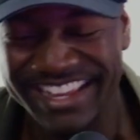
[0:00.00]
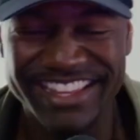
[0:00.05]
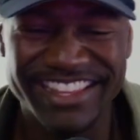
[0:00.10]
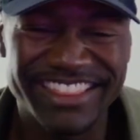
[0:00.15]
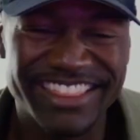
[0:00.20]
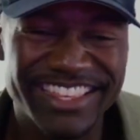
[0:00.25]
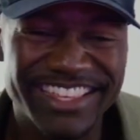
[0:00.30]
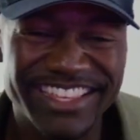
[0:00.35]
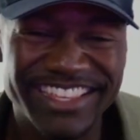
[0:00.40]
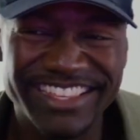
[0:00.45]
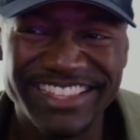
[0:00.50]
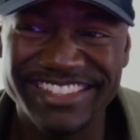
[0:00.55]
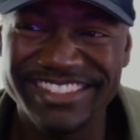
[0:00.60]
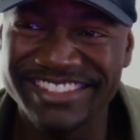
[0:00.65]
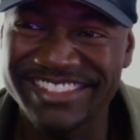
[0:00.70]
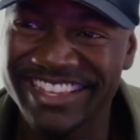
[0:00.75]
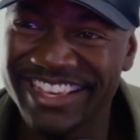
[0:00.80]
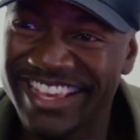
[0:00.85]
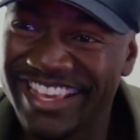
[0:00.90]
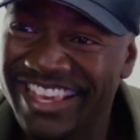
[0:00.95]
That's and the bold. thing
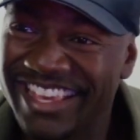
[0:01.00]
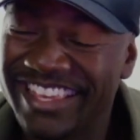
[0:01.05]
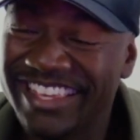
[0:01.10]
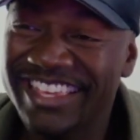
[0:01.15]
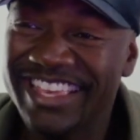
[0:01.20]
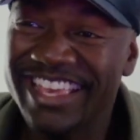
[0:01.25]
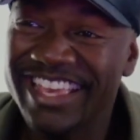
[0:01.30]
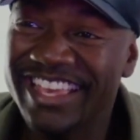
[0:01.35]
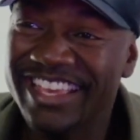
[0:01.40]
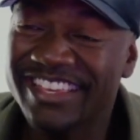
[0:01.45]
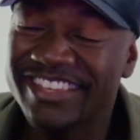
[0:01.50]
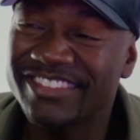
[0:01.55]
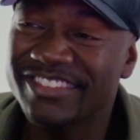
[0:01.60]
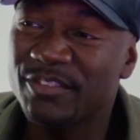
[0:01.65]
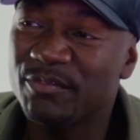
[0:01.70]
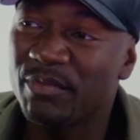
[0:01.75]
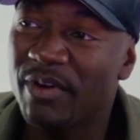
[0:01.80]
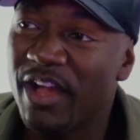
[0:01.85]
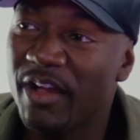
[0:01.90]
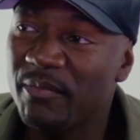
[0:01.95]
is, yeah, because the
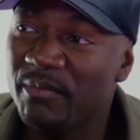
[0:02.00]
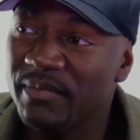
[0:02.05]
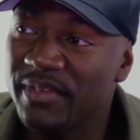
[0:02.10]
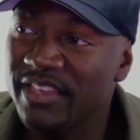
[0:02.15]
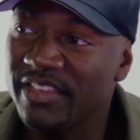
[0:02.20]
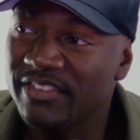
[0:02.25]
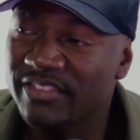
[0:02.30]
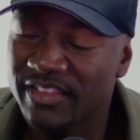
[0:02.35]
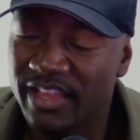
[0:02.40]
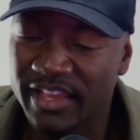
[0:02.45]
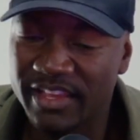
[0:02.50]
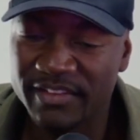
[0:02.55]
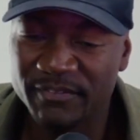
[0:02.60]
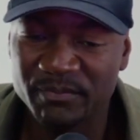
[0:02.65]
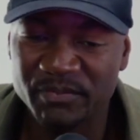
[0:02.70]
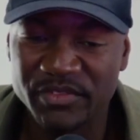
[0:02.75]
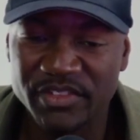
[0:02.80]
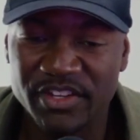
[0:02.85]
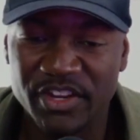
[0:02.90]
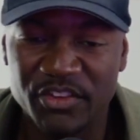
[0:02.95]
problem is, like,
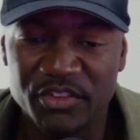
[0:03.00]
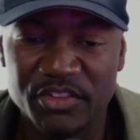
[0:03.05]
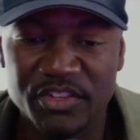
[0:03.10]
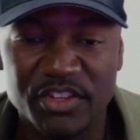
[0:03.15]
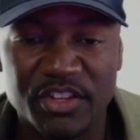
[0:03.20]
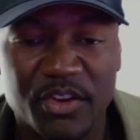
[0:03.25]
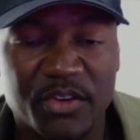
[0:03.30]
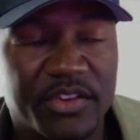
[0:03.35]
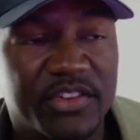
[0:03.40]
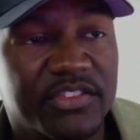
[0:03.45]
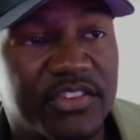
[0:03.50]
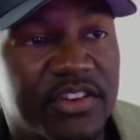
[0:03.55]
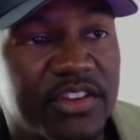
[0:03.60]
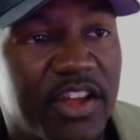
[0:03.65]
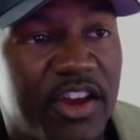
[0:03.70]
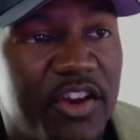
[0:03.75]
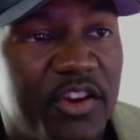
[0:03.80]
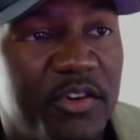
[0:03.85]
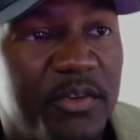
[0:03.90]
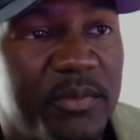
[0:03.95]
you know, you go into certain
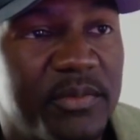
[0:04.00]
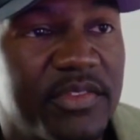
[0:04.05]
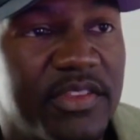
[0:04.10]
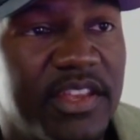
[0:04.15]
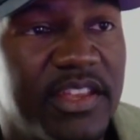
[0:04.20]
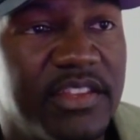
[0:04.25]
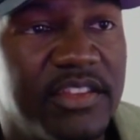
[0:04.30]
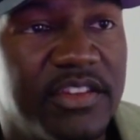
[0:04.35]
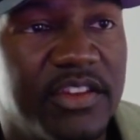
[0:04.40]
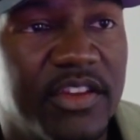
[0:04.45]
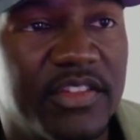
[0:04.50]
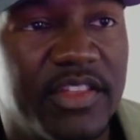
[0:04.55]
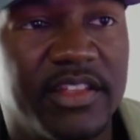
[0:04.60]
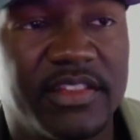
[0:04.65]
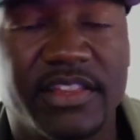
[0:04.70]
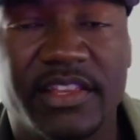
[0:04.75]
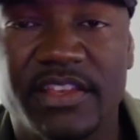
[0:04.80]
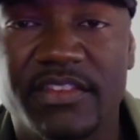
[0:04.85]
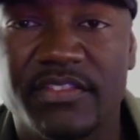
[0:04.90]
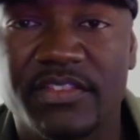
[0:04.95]
homes and, you know, they
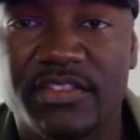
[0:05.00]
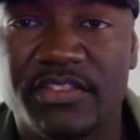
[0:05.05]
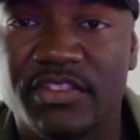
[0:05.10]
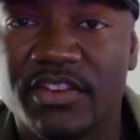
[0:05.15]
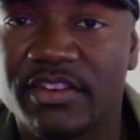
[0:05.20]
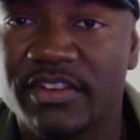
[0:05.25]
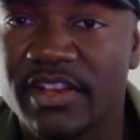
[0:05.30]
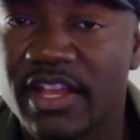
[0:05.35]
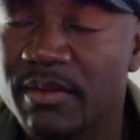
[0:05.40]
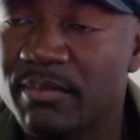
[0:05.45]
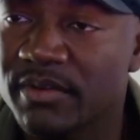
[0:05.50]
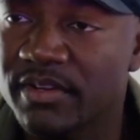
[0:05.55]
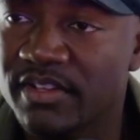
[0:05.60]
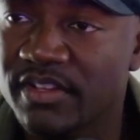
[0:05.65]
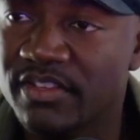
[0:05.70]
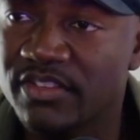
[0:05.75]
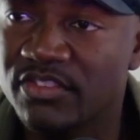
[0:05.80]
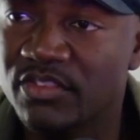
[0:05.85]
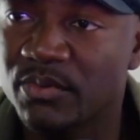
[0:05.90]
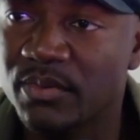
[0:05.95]
live in certain
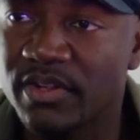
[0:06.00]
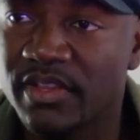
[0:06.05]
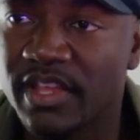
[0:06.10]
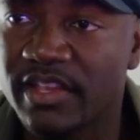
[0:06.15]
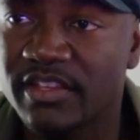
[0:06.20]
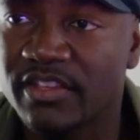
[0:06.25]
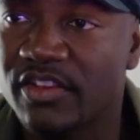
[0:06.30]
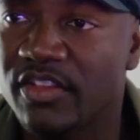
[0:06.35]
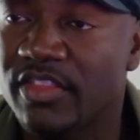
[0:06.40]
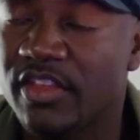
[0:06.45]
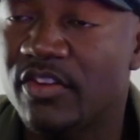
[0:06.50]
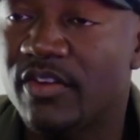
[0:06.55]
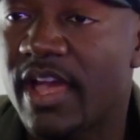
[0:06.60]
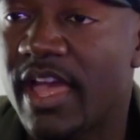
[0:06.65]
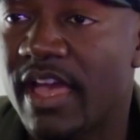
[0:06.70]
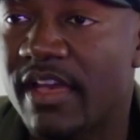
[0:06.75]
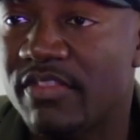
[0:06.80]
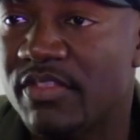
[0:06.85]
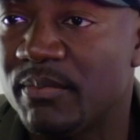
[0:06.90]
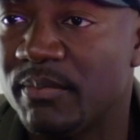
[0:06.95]
neighborhoods to where, like, you know, they don't
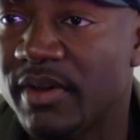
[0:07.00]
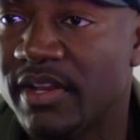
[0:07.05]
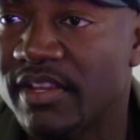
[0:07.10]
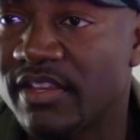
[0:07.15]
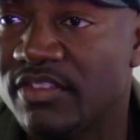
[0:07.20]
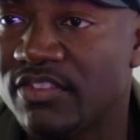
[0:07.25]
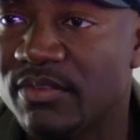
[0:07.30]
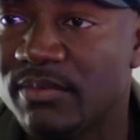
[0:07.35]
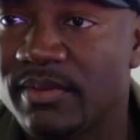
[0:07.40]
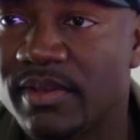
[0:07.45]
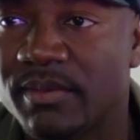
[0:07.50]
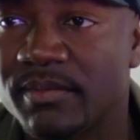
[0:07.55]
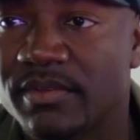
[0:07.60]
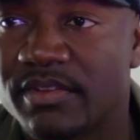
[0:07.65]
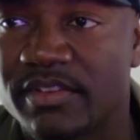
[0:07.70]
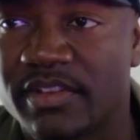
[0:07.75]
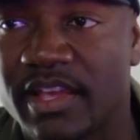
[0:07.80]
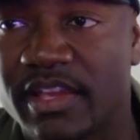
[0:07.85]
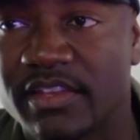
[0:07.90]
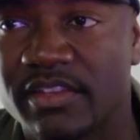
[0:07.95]
have the money to be able
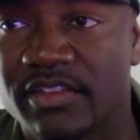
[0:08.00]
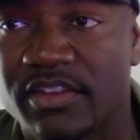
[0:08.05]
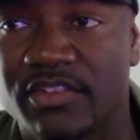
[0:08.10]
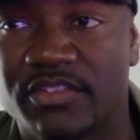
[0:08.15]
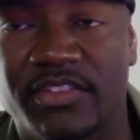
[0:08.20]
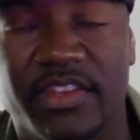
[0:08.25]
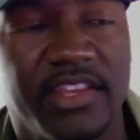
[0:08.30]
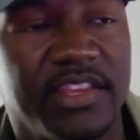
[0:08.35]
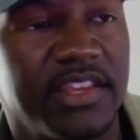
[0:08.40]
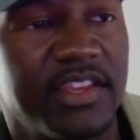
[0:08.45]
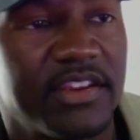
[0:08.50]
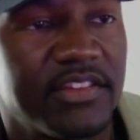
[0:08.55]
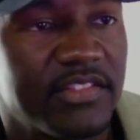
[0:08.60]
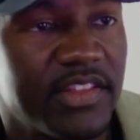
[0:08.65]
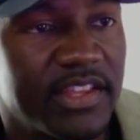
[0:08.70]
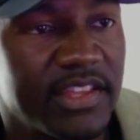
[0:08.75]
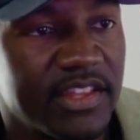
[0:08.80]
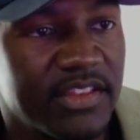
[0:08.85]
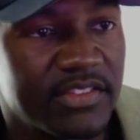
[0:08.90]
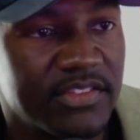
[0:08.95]
to, like, you know, take care of,
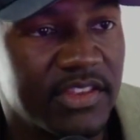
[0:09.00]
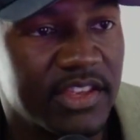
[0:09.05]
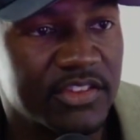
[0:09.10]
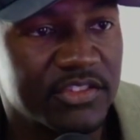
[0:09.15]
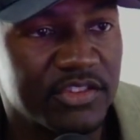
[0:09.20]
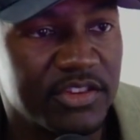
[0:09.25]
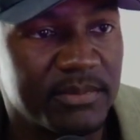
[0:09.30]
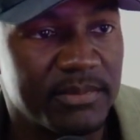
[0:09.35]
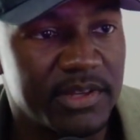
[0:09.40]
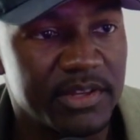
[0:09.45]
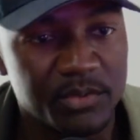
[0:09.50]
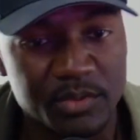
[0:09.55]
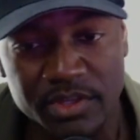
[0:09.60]
like, insect treatment.